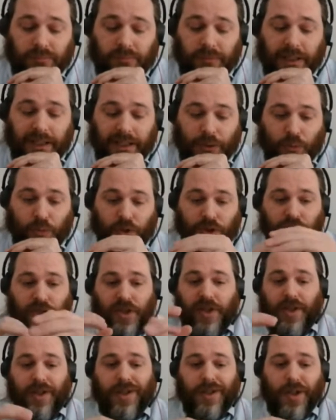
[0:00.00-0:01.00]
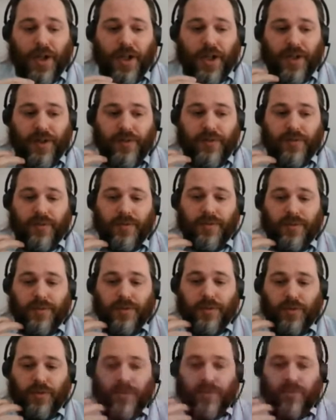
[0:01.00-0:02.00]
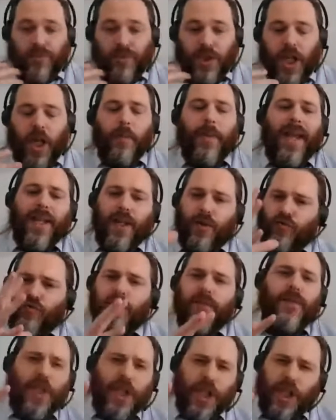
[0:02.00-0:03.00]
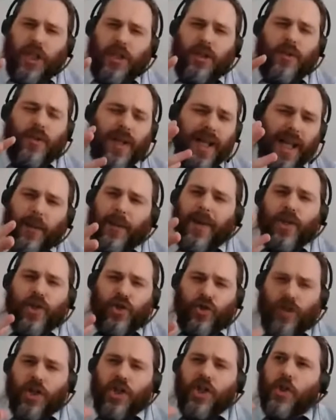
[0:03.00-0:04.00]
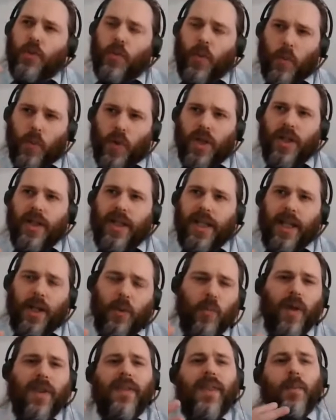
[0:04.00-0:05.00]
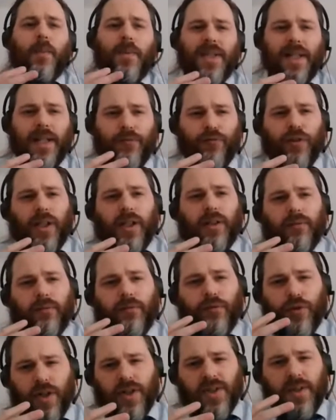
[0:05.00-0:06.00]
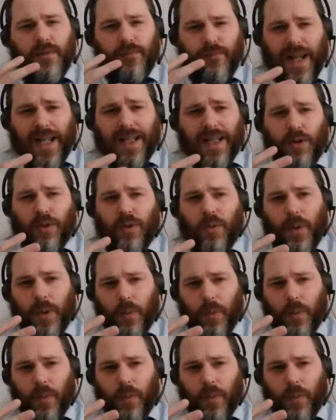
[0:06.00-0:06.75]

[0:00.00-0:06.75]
in order to kind of go back and review how our structures were working and whether they were delivering for us the value that we